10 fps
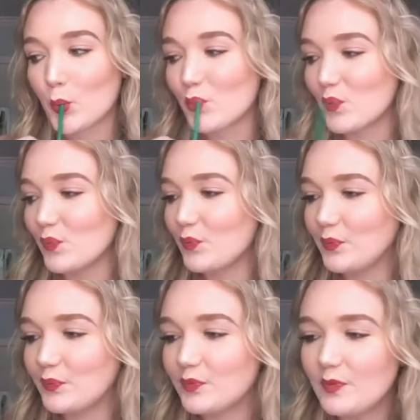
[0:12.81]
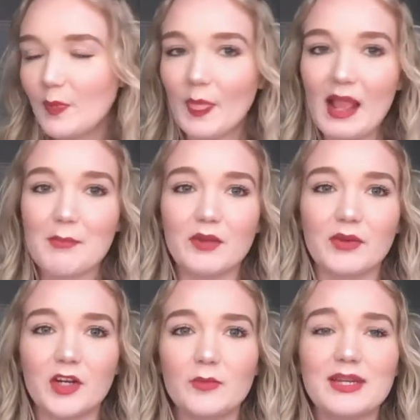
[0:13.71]
My
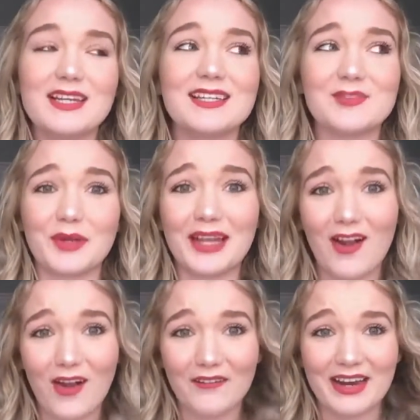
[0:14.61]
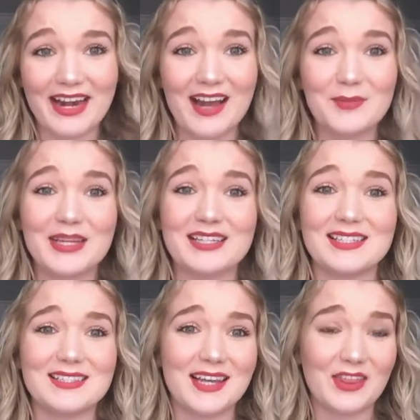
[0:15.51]
room is really hot right now because
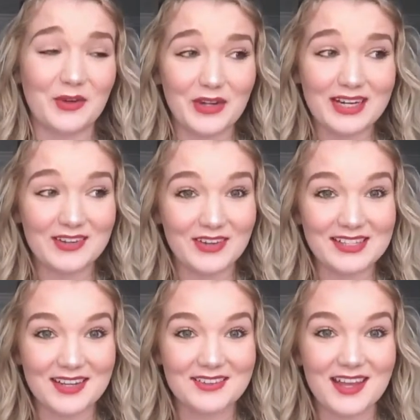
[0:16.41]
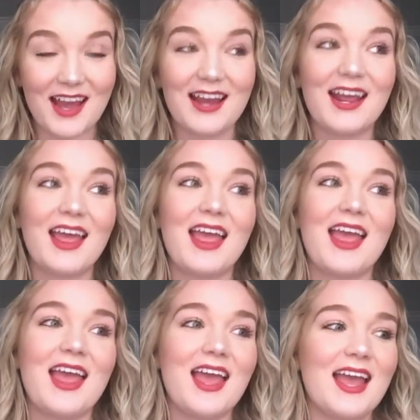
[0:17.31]
it's like 30 degrees outside,
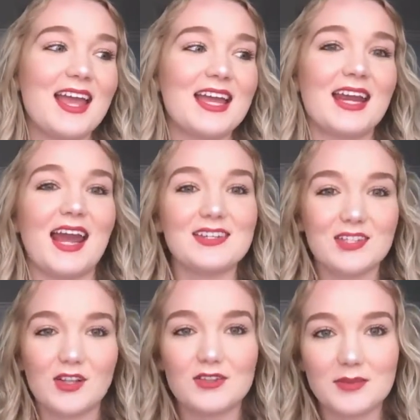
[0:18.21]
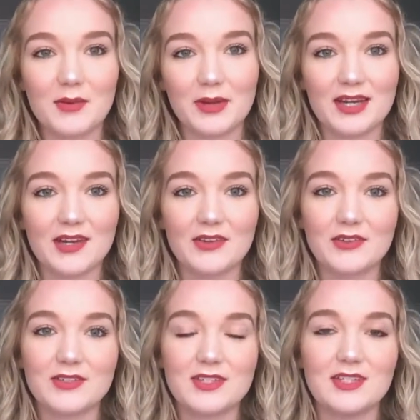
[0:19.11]
and I had to close my window
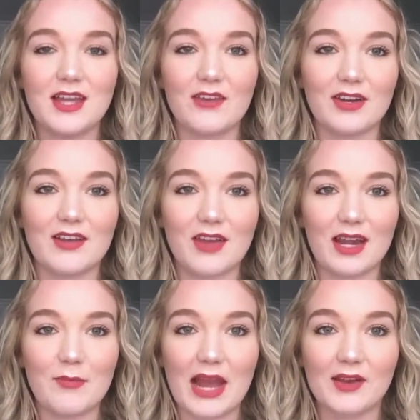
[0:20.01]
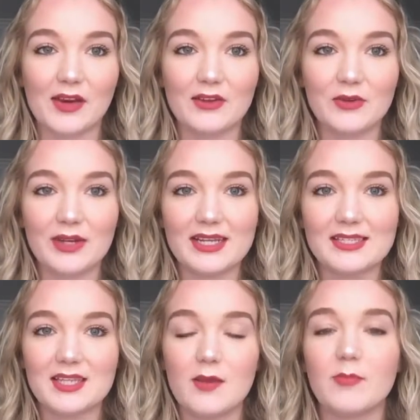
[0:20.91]
to get rid of any background
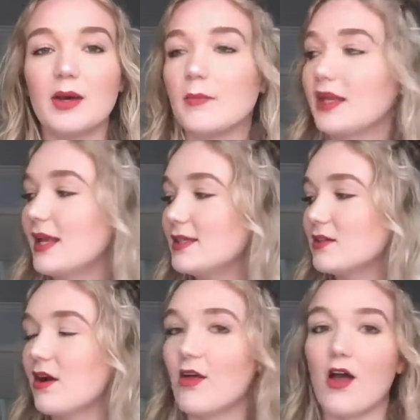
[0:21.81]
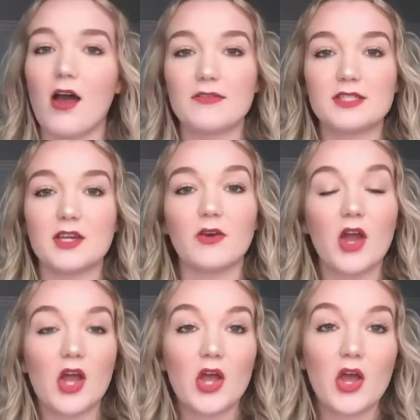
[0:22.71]
noise, but my lights are all off, so
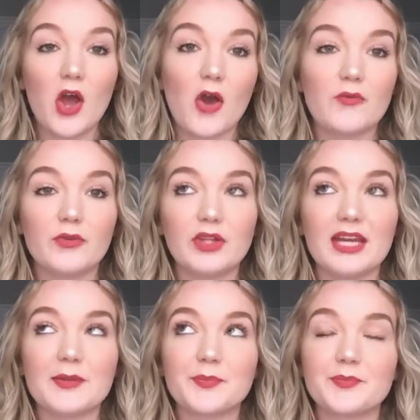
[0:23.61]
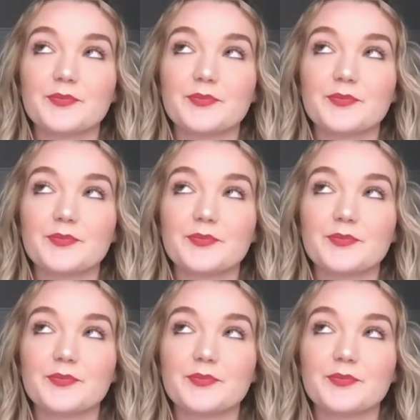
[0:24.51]
hopefully